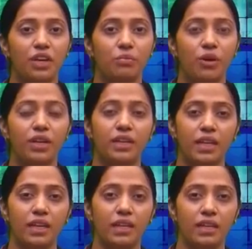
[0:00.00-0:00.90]
upon
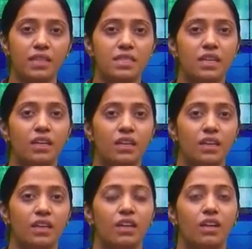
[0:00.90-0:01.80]
t is
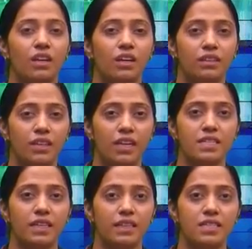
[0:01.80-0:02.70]

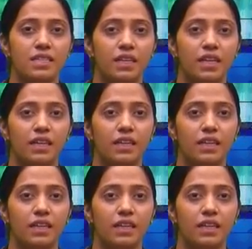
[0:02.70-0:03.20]
Yes, it is correct.